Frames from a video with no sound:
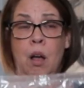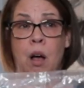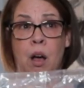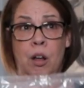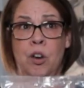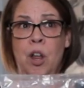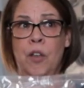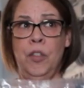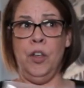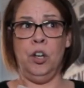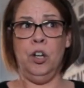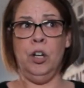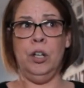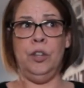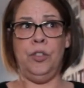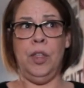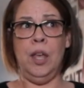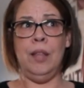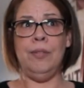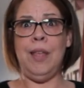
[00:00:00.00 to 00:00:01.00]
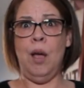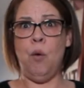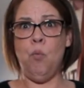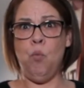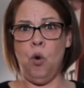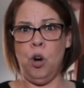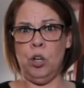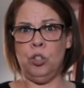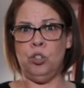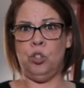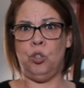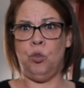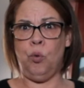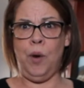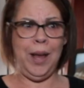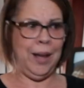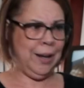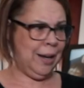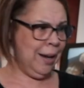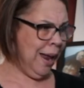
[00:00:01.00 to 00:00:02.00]
Another good thing that works
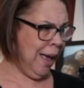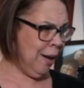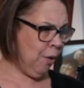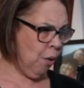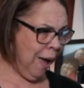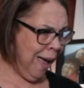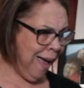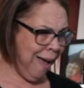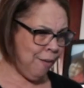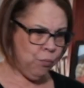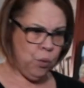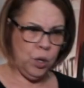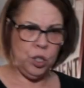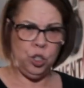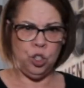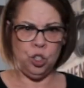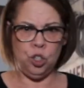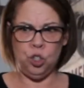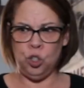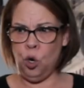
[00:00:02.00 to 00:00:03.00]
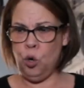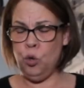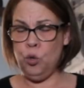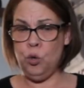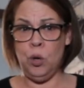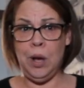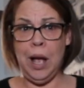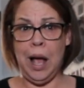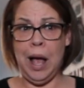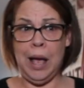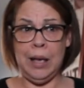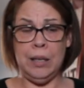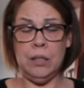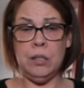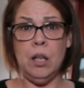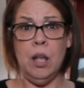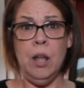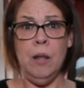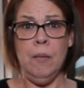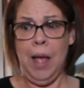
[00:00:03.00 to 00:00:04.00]
great, and I don't have one to show you
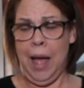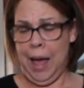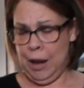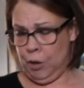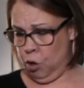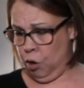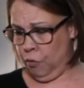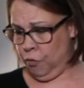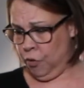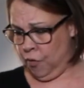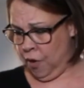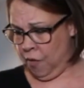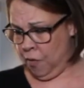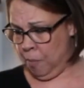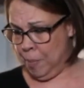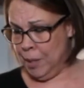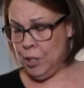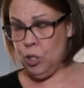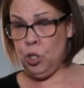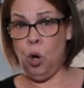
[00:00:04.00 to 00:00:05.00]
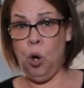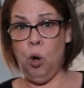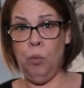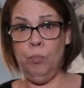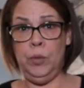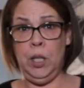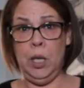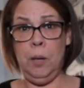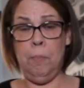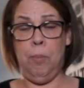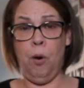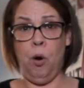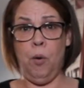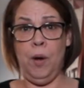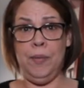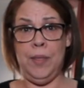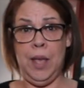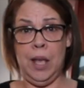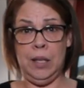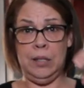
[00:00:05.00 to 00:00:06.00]
guys. I don't know if you've ever been to Home Depot,
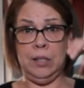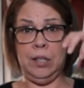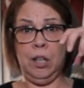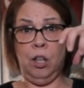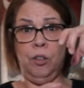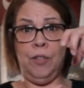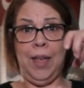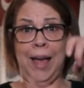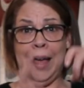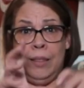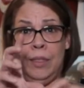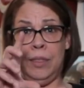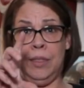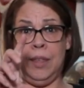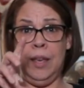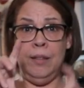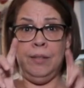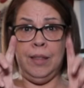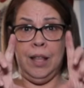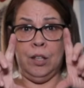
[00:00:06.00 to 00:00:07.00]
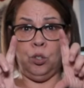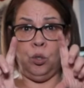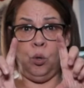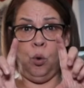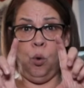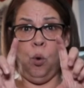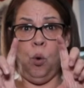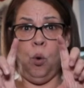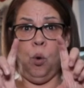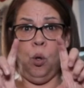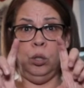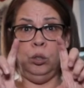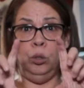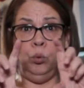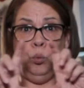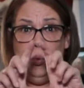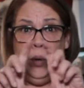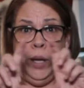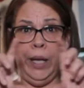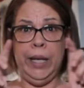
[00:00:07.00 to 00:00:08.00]
and they sell that thing that's called
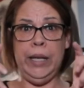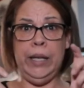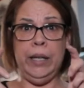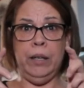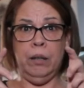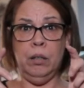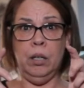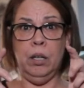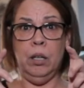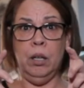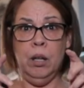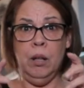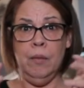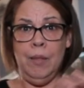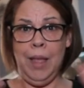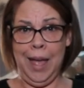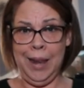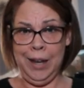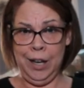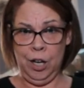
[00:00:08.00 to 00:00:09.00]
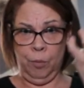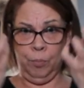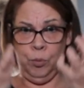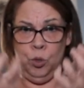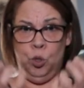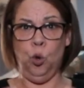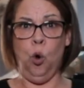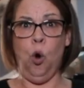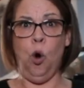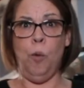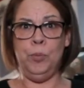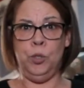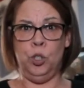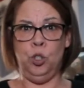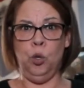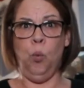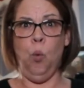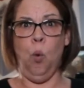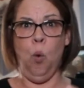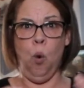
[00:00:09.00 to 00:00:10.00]
RID, and it absorbs
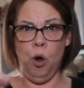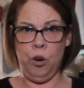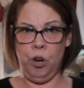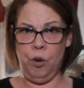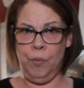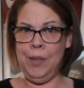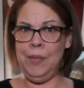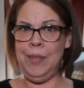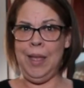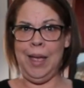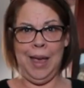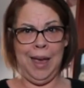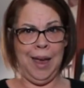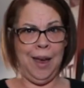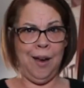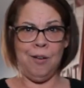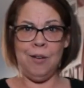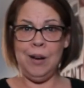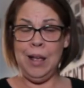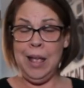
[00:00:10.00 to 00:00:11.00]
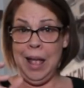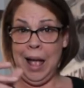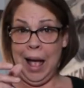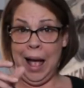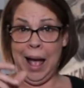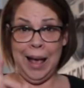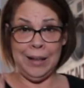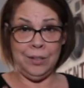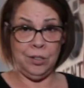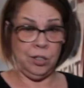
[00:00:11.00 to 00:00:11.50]
the water in the air. I